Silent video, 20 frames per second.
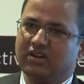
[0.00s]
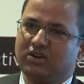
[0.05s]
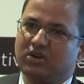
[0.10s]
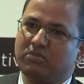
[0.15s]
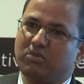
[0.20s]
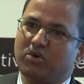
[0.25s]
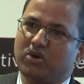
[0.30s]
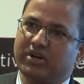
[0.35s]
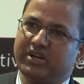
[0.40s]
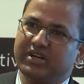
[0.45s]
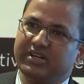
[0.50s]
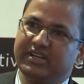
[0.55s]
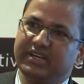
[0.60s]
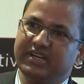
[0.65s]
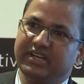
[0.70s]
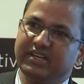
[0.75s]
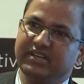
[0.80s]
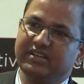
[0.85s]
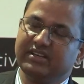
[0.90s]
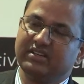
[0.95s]

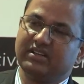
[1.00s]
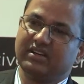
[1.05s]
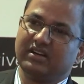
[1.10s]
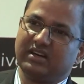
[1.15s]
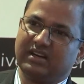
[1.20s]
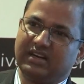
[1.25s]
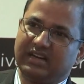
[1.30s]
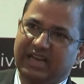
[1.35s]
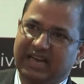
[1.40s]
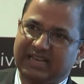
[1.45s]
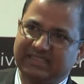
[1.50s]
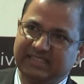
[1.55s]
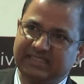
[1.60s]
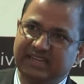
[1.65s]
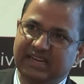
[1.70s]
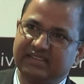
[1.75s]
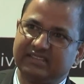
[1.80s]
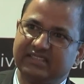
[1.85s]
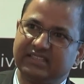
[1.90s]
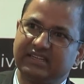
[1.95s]
commodity as an
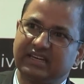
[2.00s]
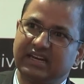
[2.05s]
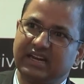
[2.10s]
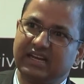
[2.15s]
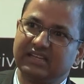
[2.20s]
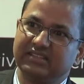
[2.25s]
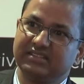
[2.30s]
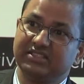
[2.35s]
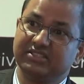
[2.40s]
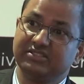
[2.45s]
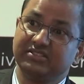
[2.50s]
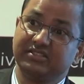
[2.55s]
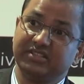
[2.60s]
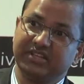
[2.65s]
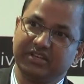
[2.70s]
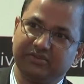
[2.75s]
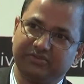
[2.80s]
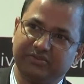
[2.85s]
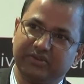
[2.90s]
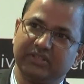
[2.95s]
asset class is
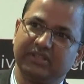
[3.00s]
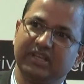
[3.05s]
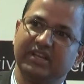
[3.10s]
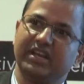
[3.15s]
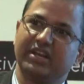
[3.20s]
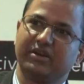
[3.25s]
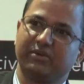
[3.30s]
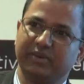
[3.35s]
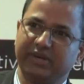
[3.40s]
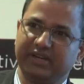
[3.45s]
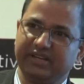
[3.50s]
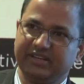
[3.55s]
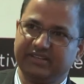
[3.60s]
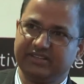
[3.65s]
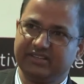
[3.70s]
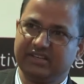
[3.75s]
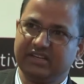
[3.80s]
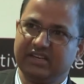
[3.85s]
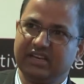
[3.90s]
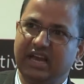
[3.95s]
safer than equities.